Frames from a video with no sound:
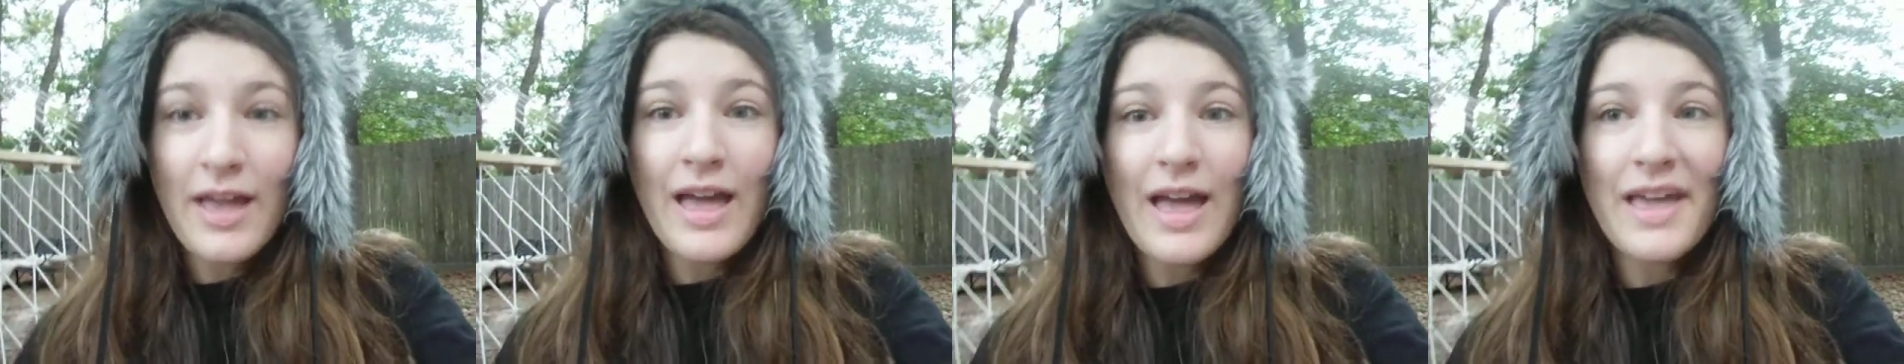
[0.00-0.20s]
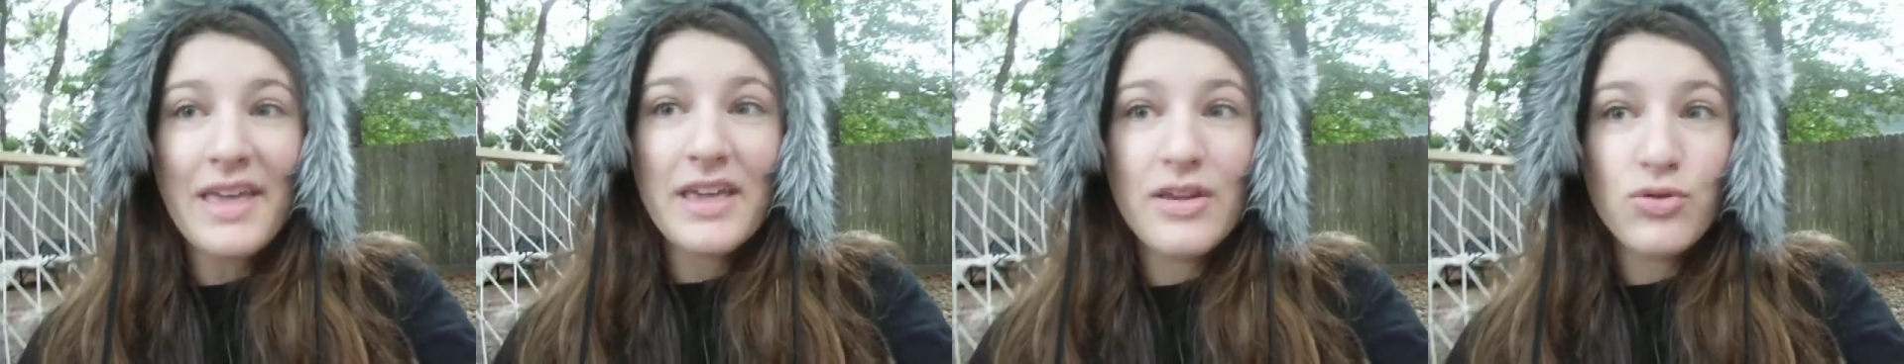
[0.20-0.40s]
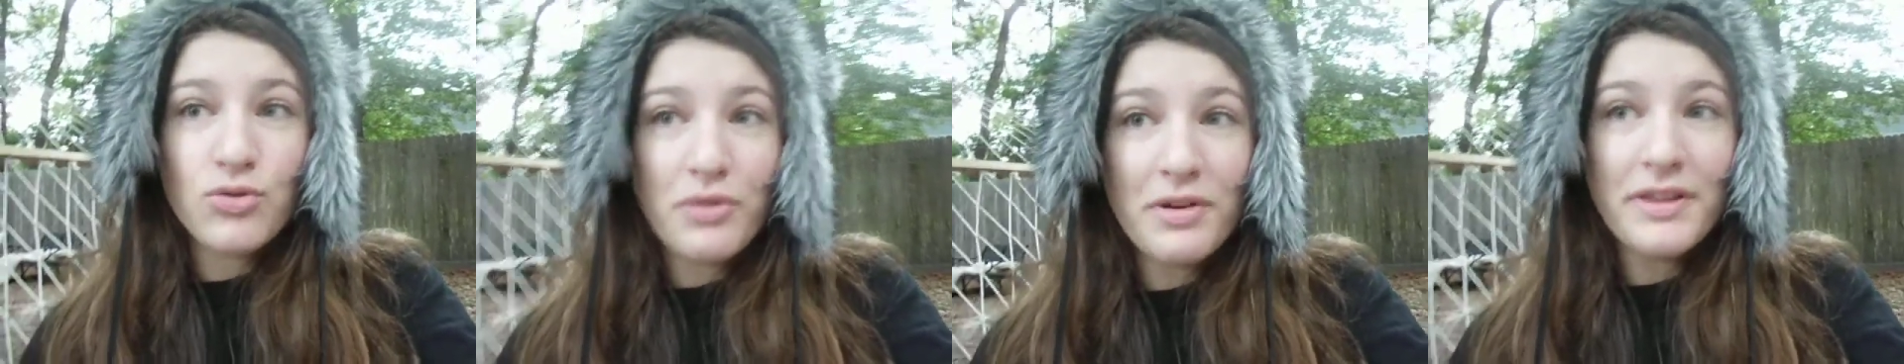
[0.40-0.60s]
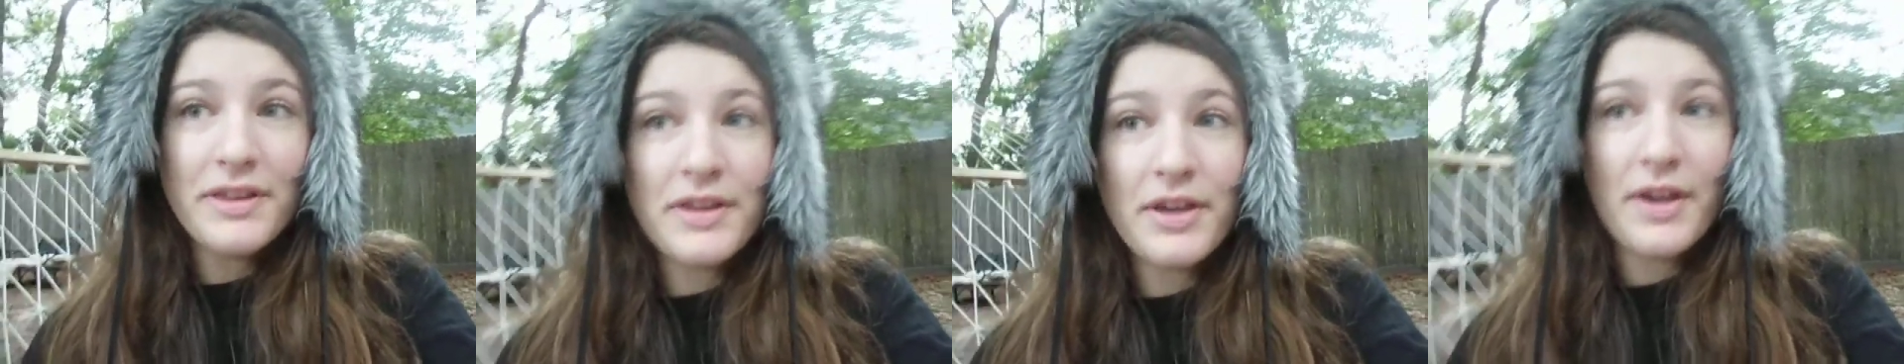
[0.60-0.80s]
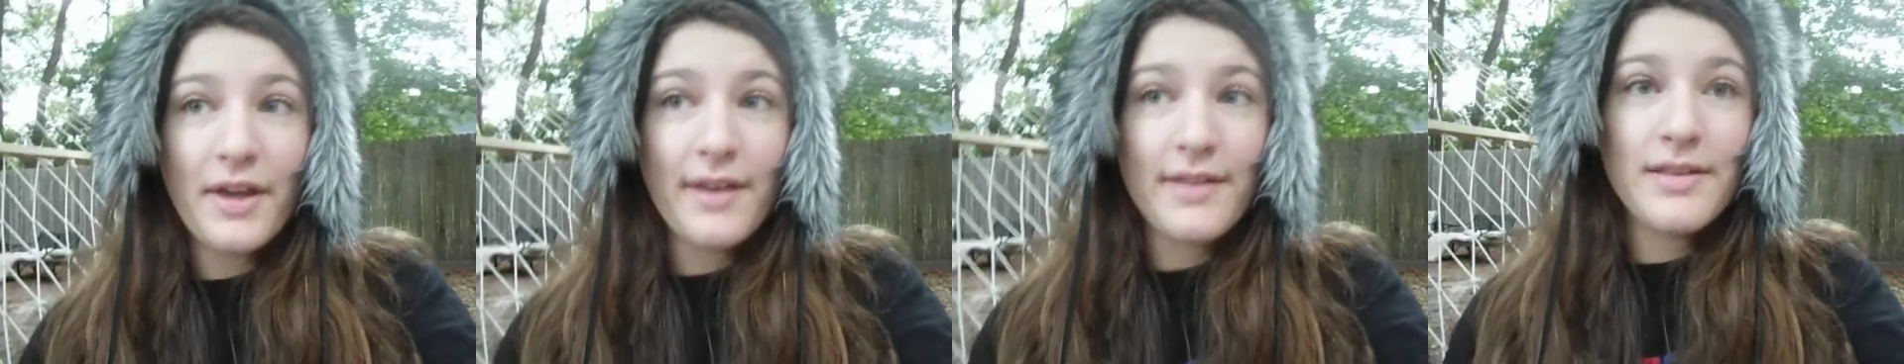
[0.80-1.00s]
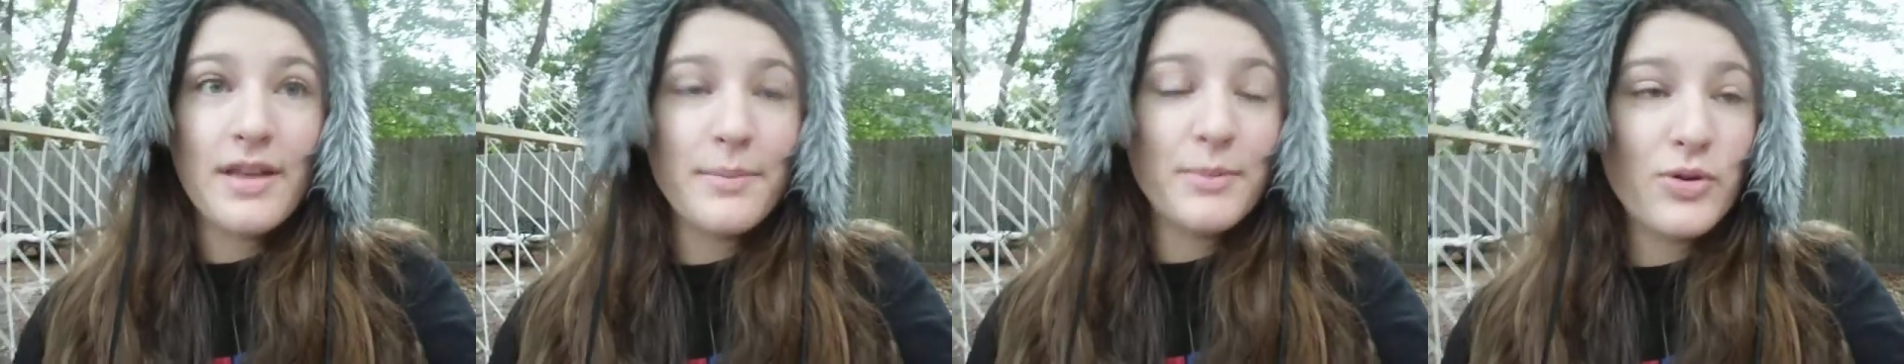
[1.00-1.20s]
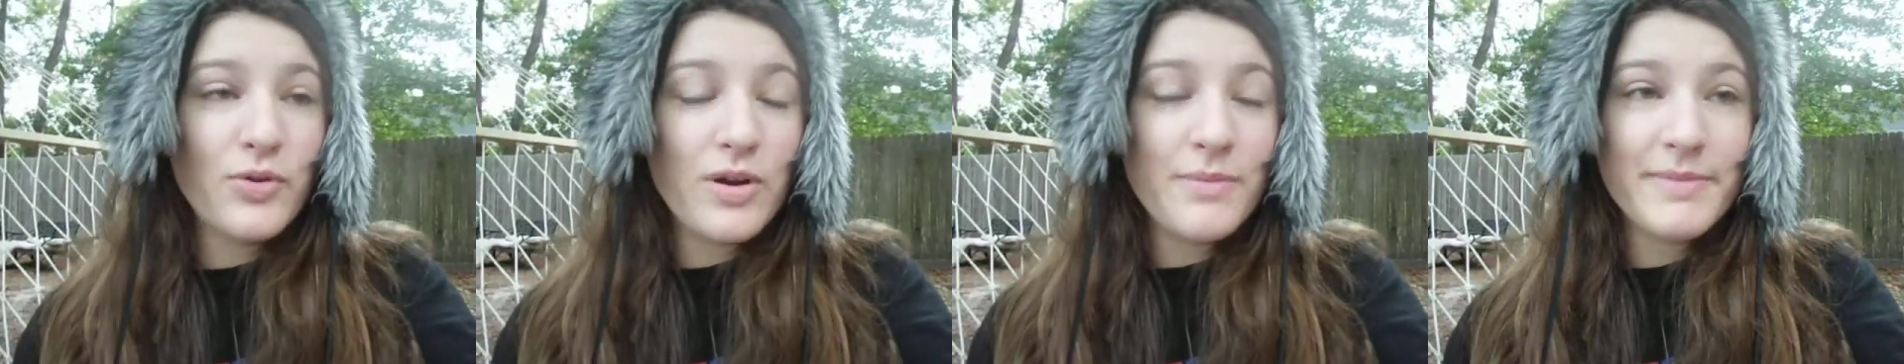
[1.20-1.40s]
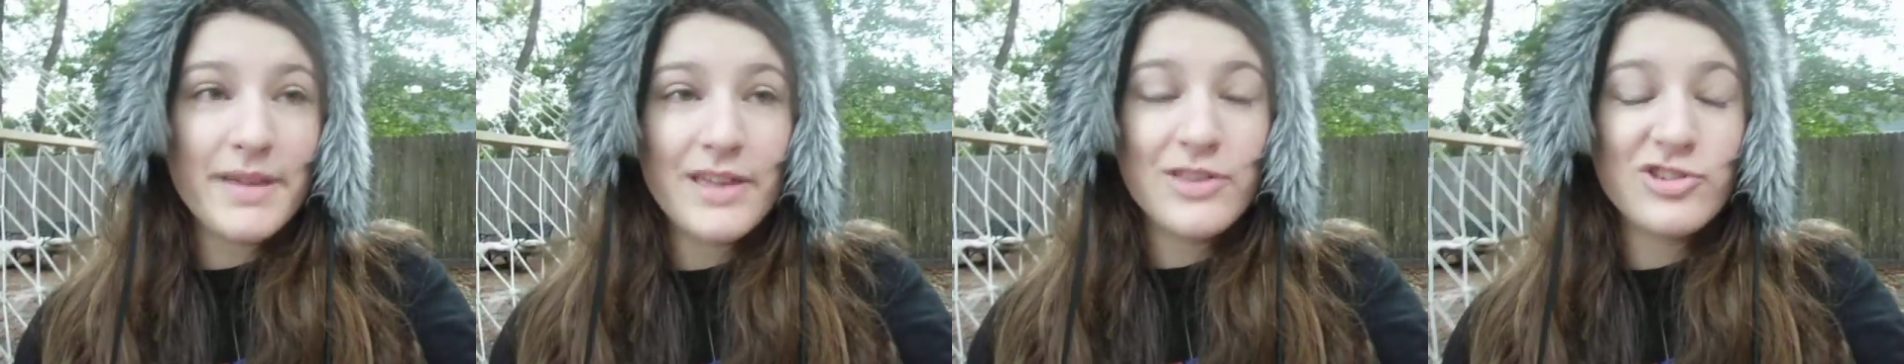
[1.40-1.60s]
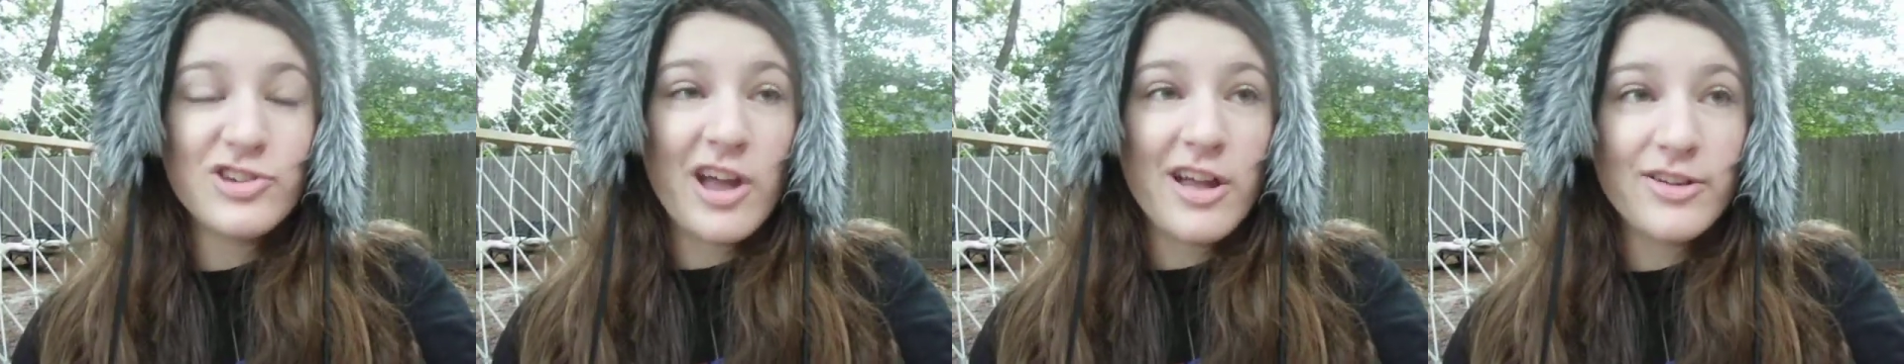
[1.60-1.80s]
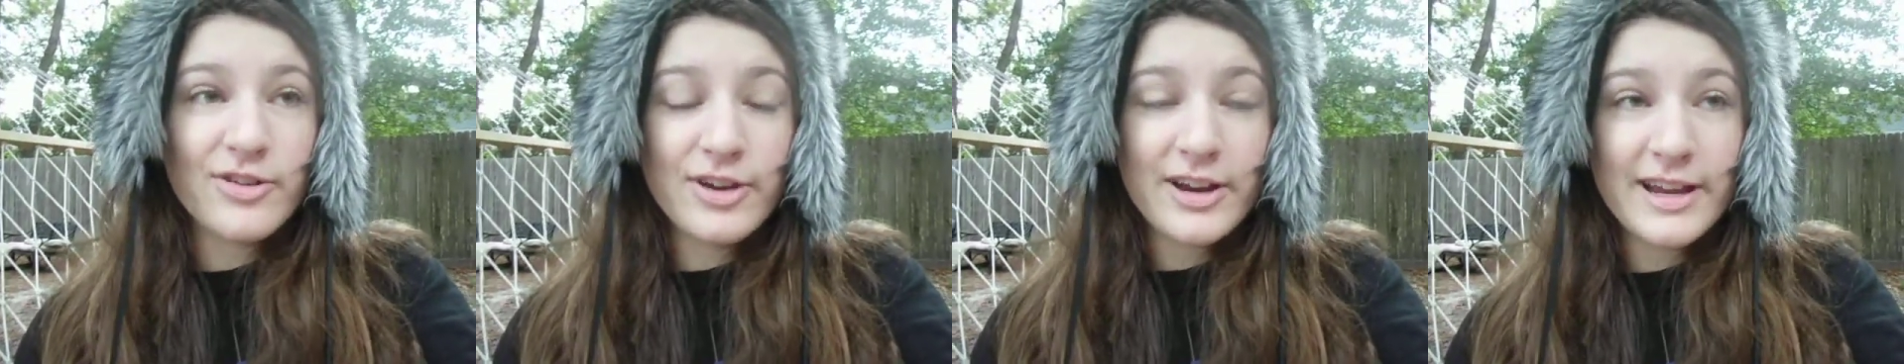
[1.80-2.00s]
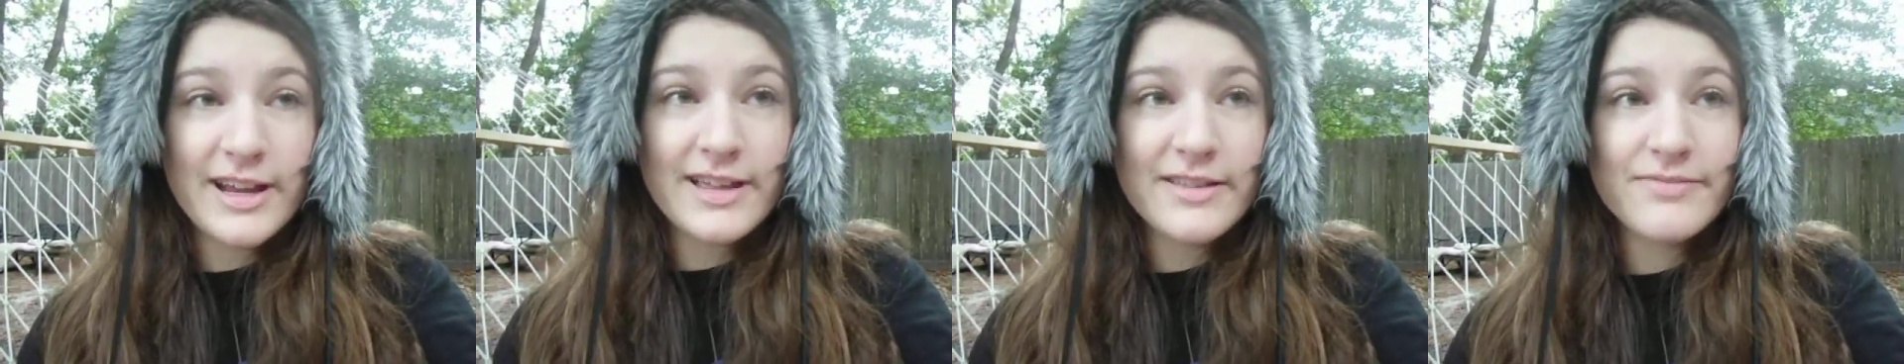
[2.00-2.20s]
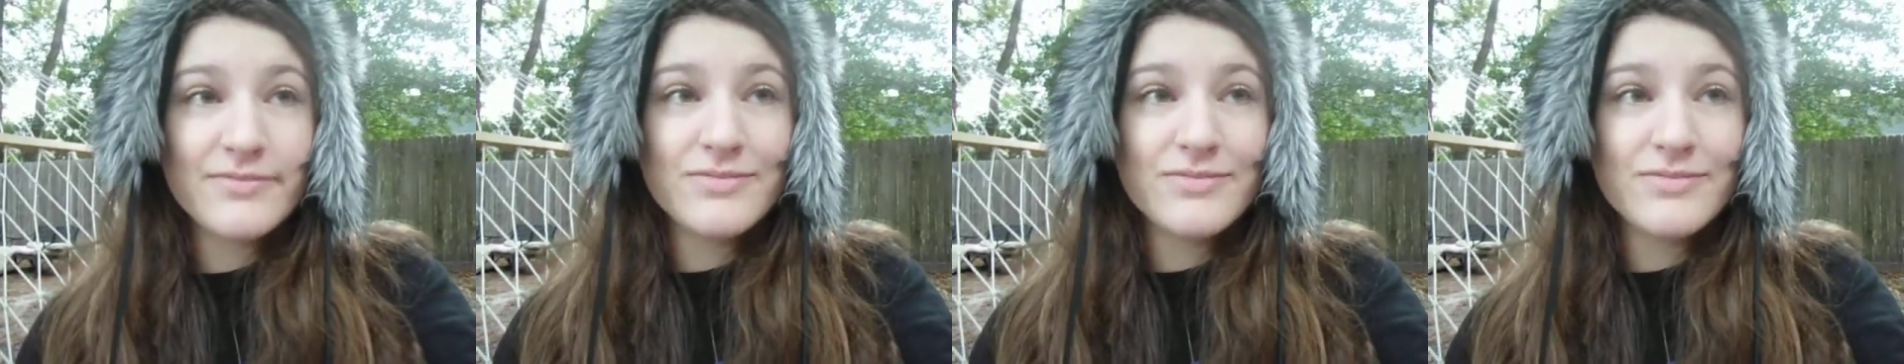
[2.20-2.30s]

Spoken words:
He's really good. Number 1 being John Green,